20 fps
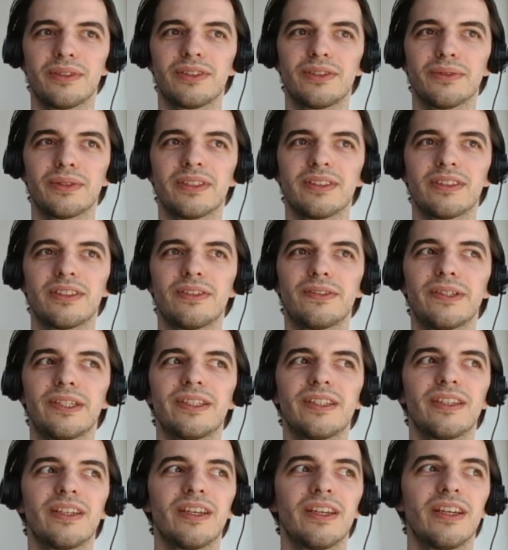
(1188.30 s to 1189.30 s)
consider it.
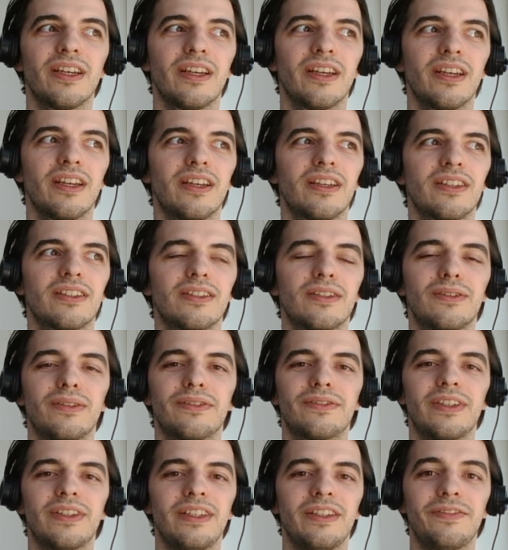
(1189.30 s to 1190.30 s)
So
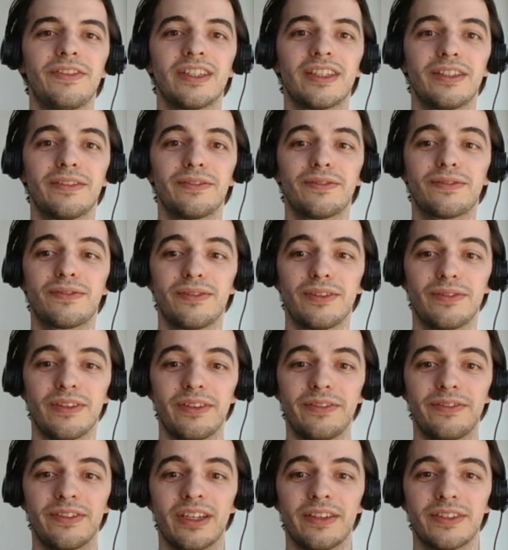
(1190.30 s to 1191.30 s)
if anything
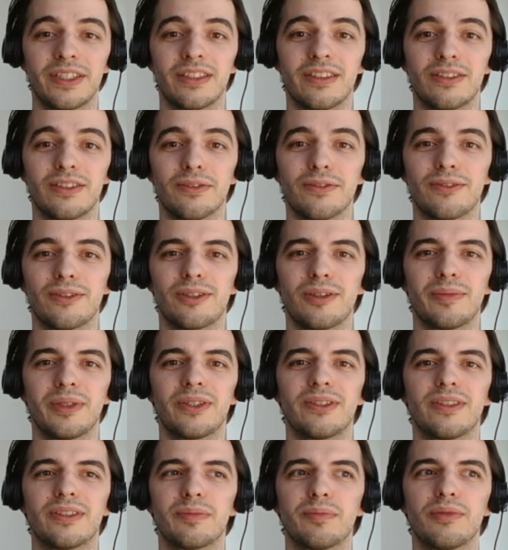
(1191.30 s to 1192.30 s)
I've said so far
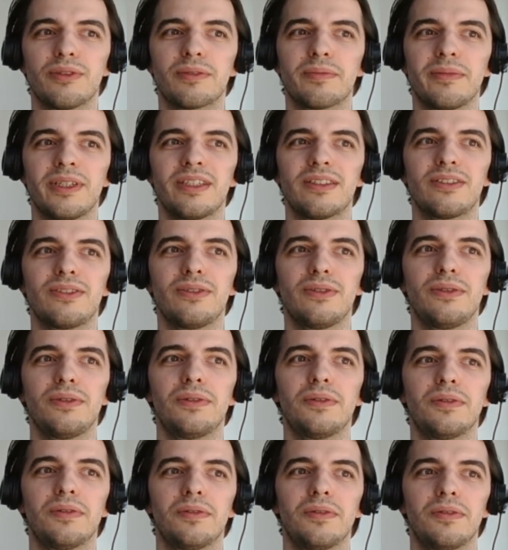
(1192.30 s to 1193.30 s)
about this book makes
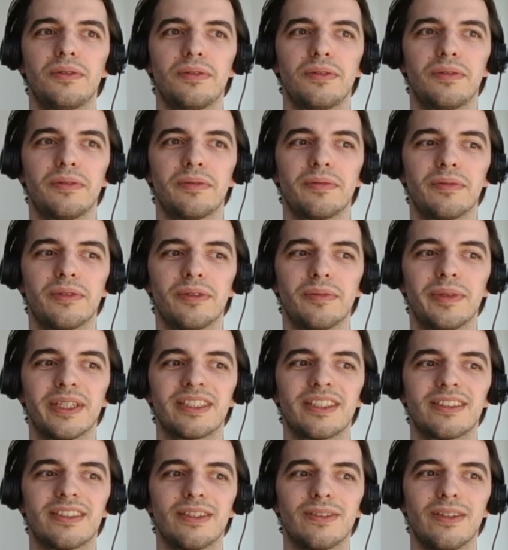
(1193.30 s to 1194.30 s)
makes
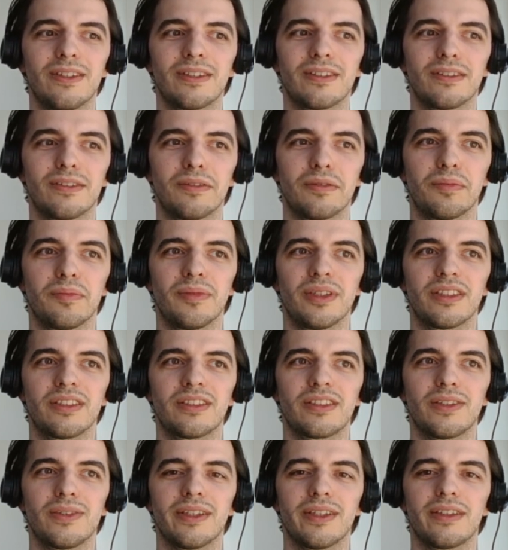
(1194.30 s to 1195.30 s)
it sound like
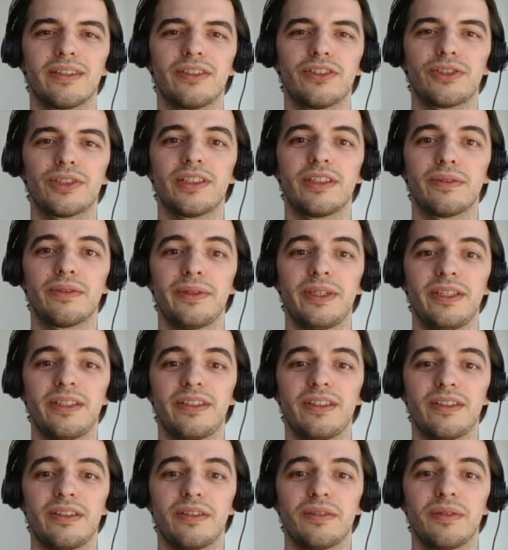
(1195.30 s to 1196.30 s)
an interesting read,
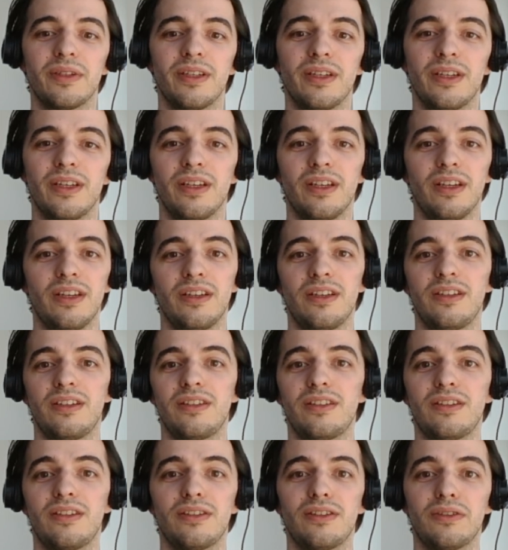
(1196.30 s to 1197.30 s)
then
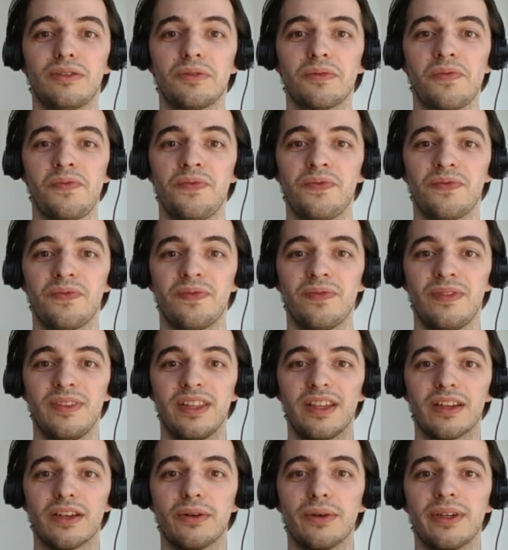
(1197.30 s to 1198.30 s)
uh,
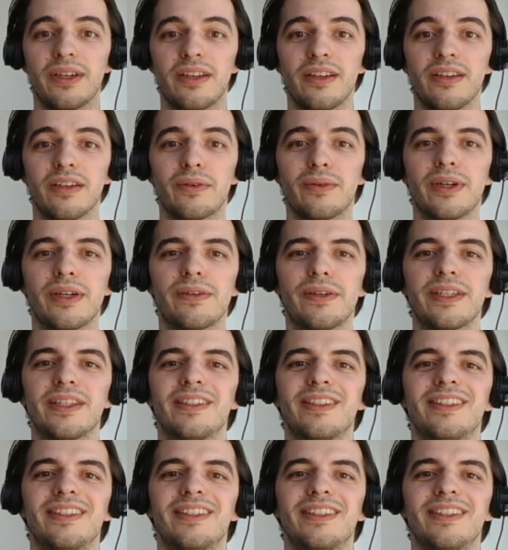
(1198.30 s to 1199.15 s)
and go ahead and acquire it.